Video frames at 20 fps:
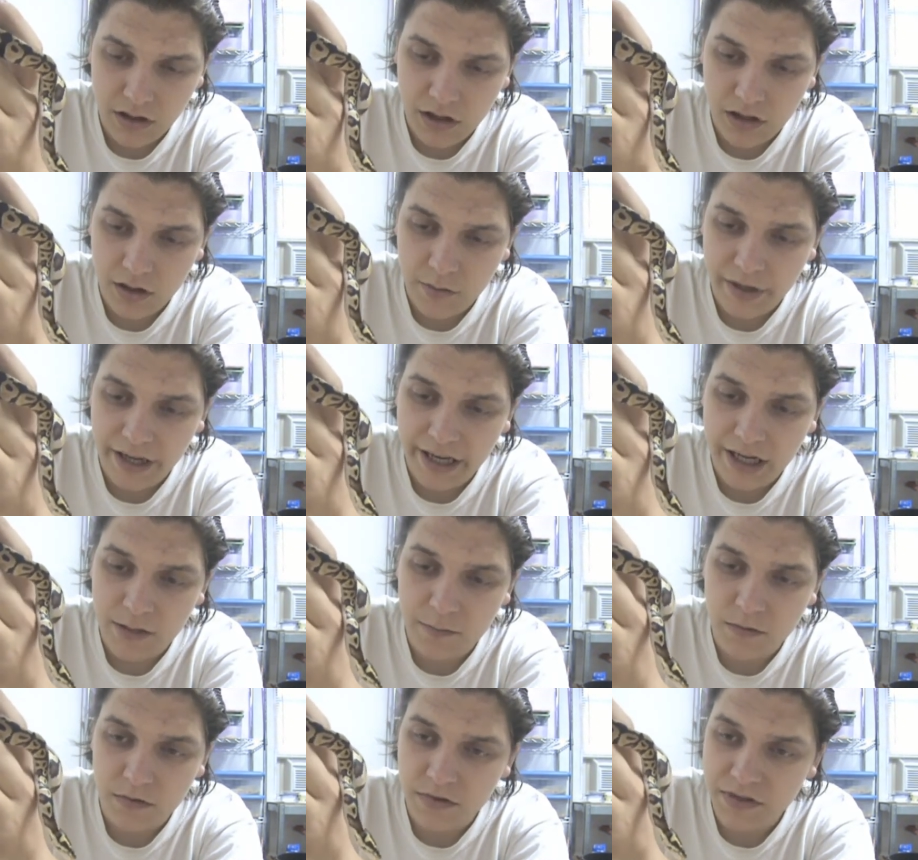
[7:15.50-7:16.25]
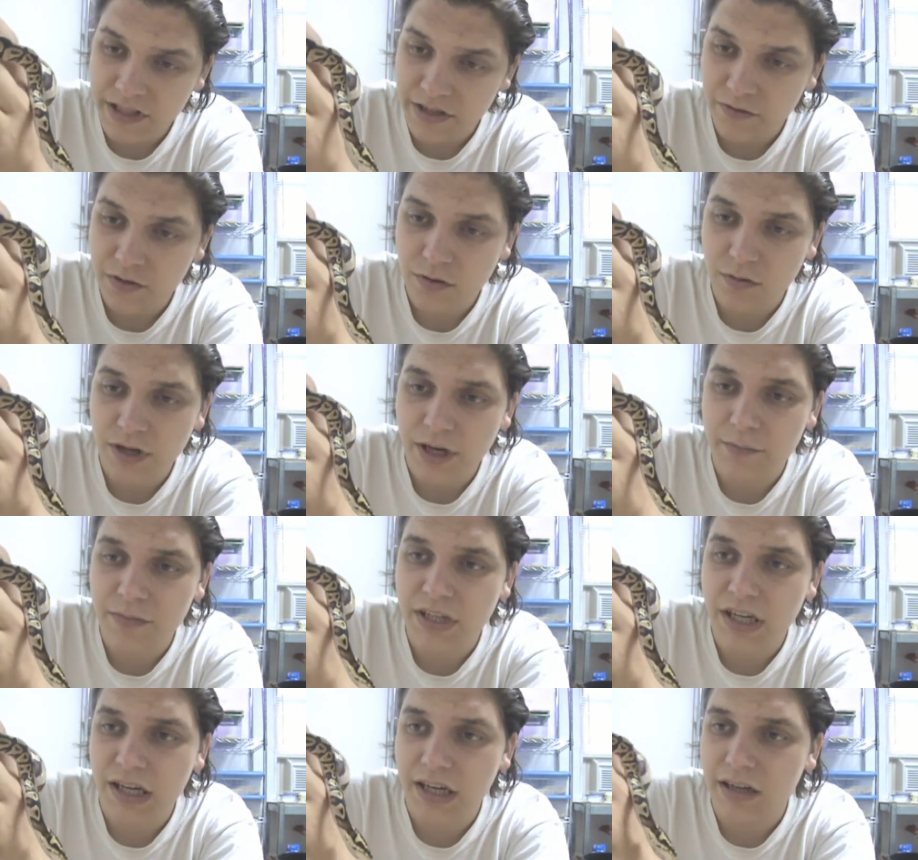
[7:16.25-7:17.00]
um, animals, even
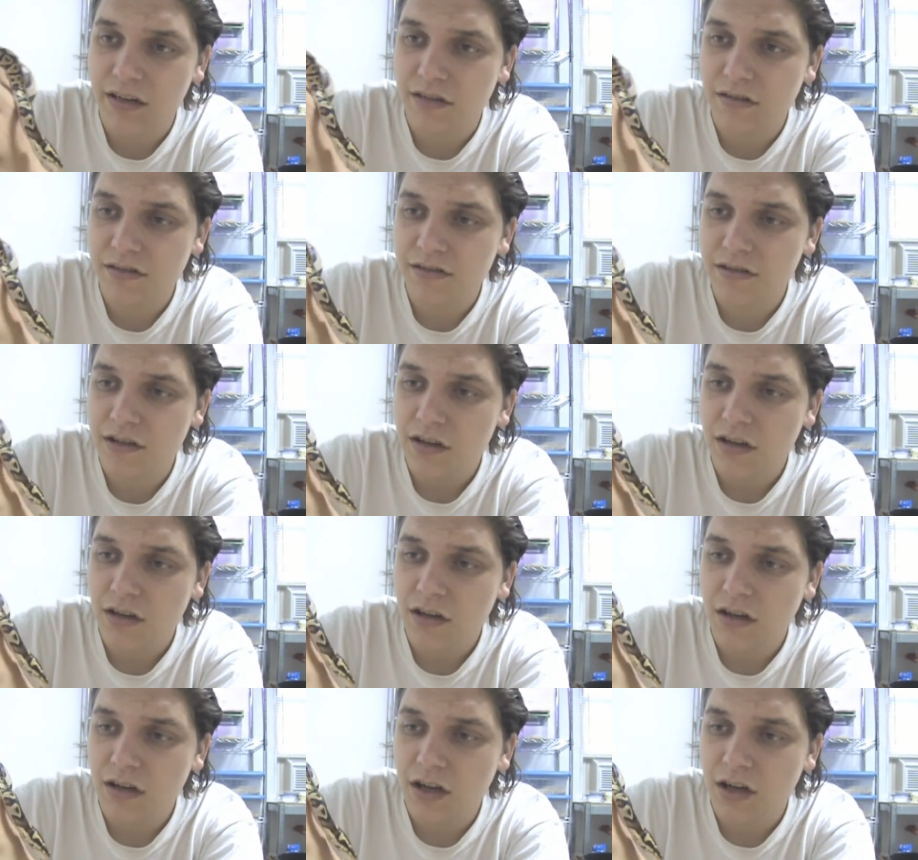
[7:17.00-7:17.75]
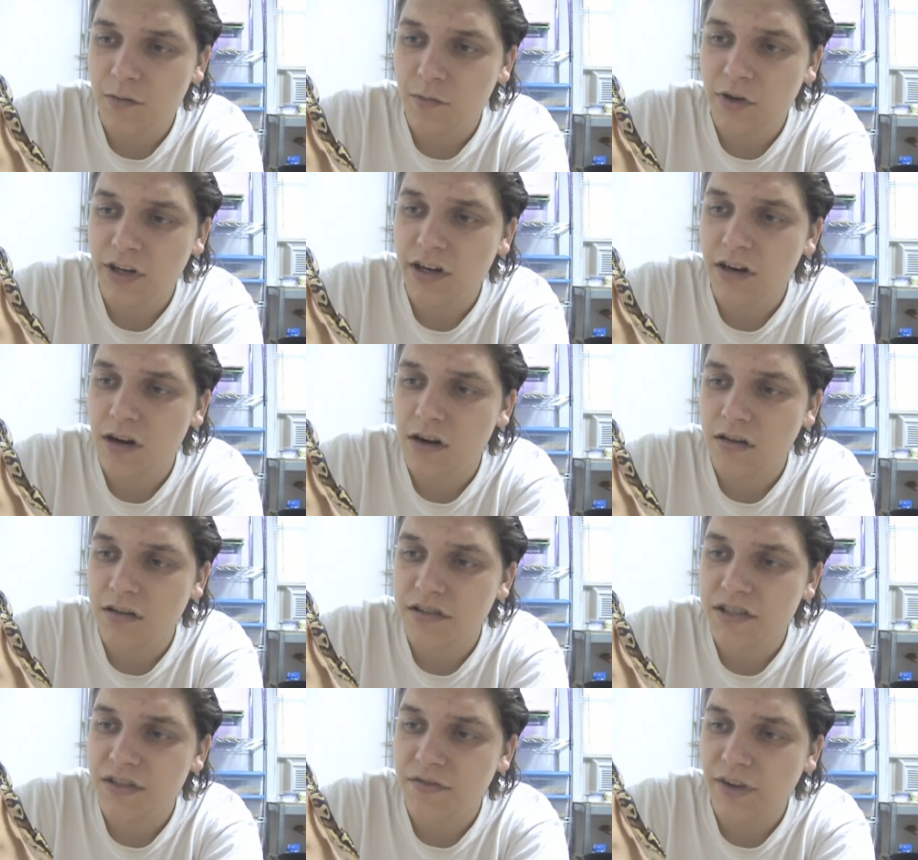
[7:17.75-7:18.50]
reptiles, um,
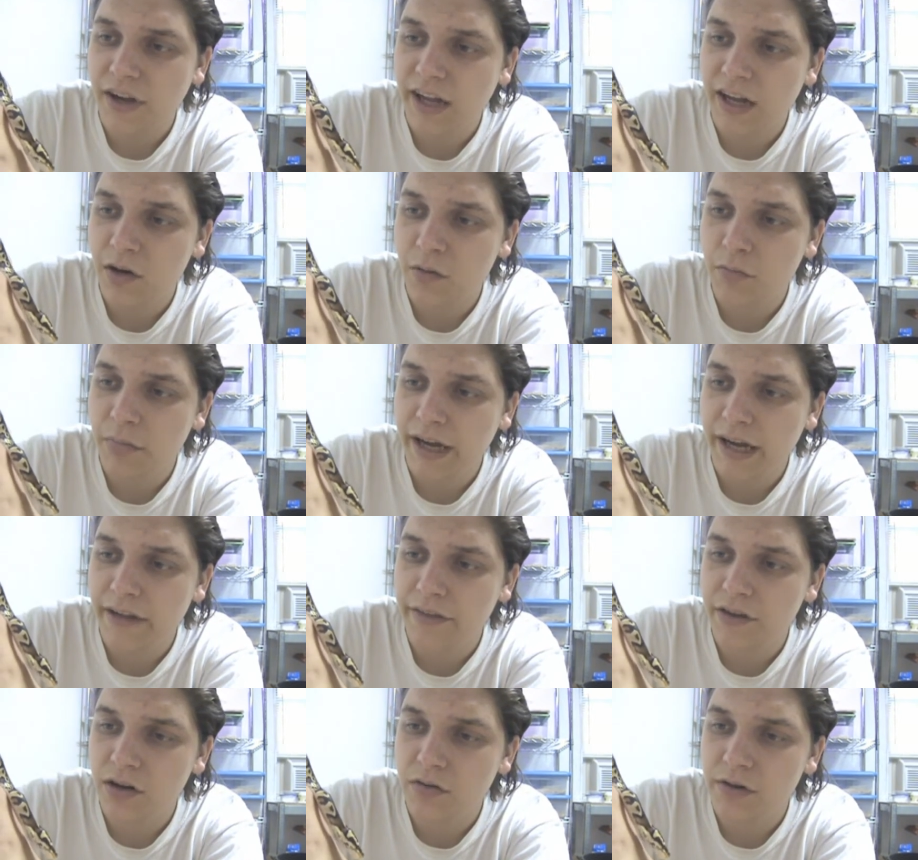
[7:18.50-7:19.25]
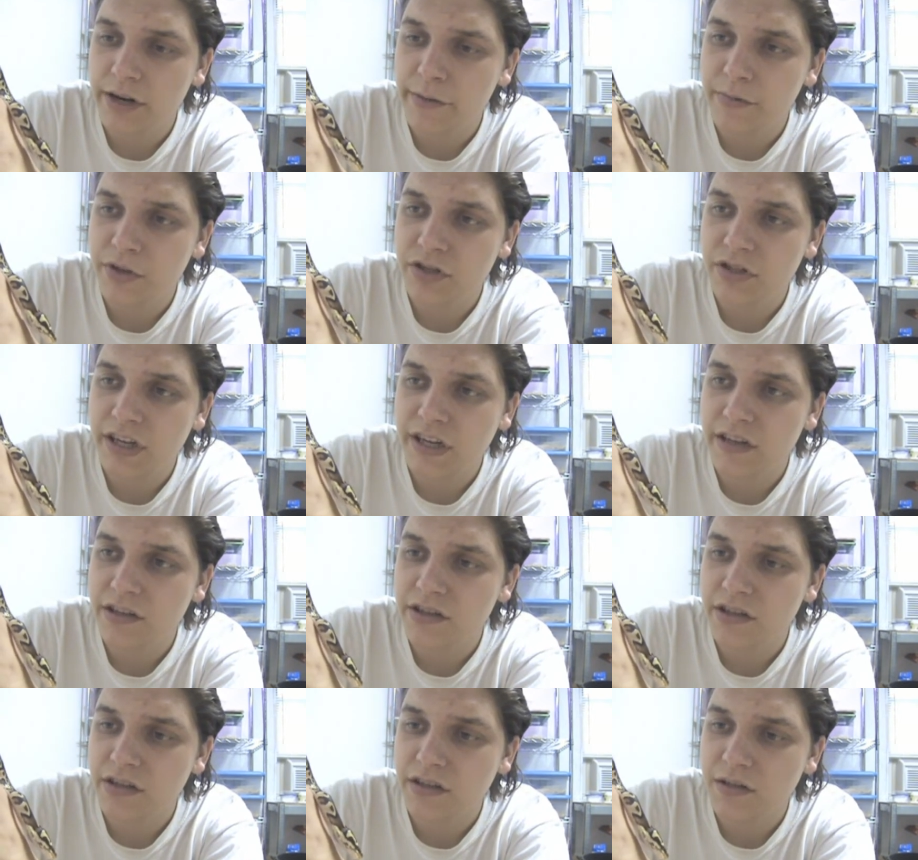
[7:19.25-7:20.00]
regardless of how bad their
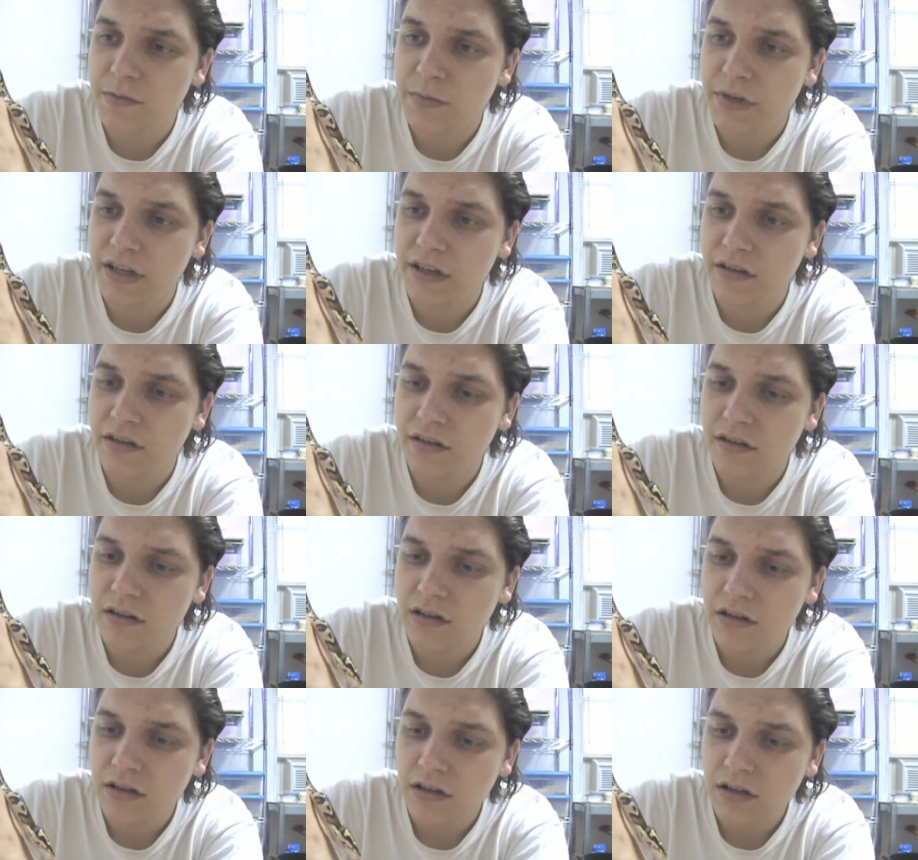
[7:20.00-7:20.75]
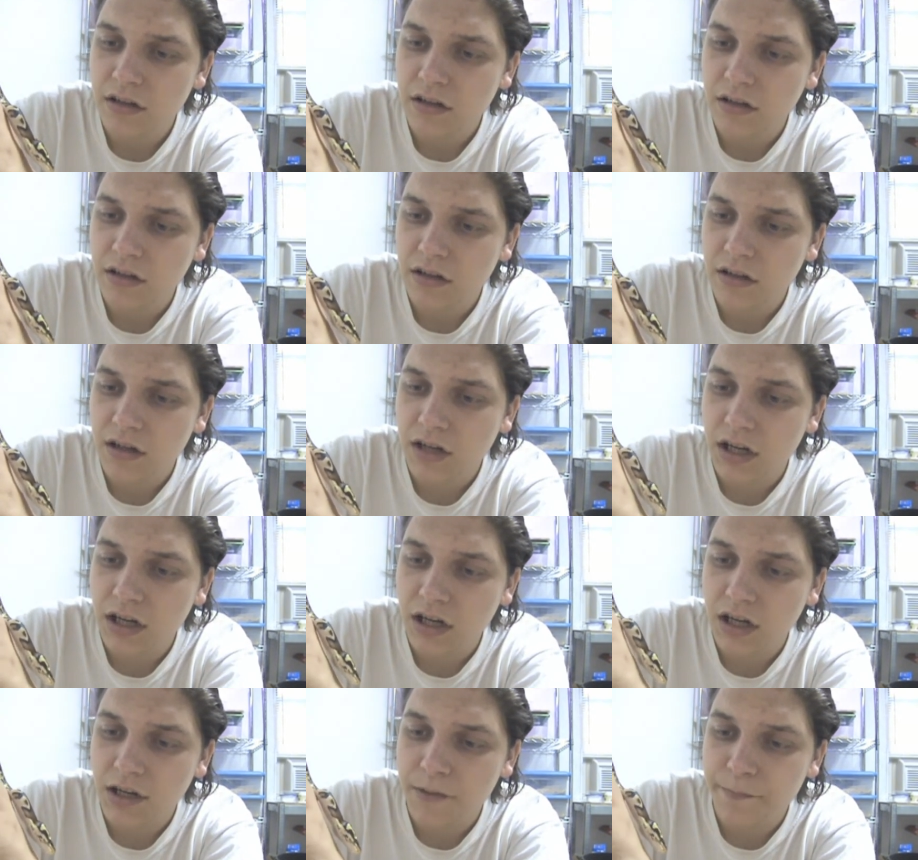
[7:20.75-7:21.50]
reputation has been.
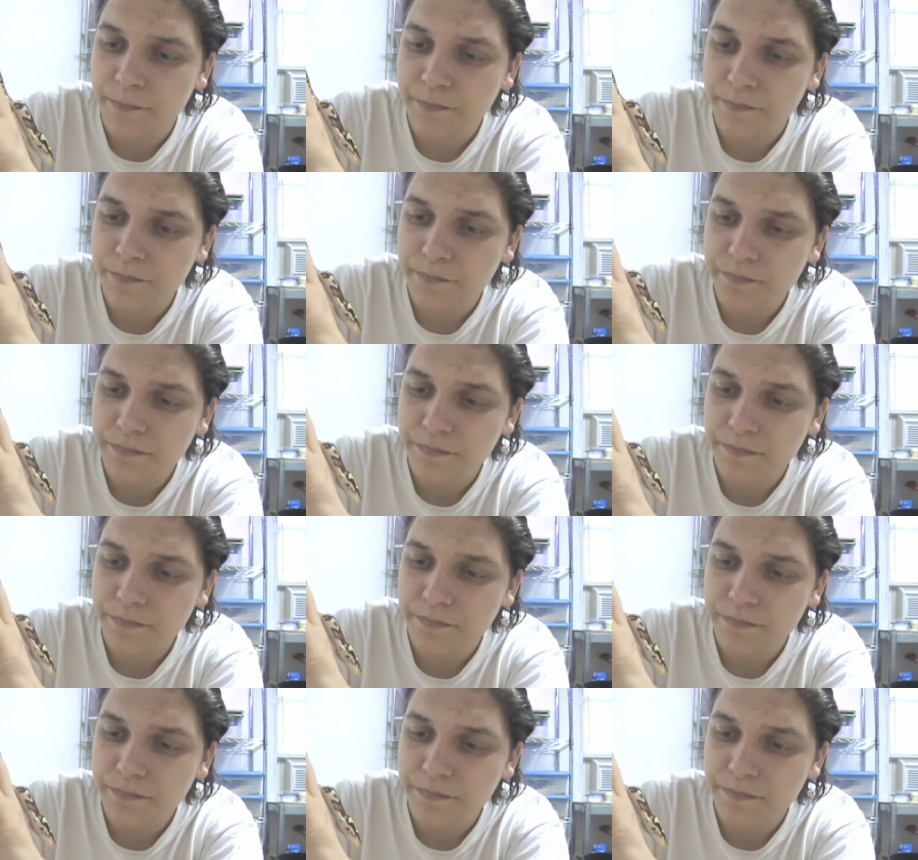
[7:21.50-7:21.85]
Um,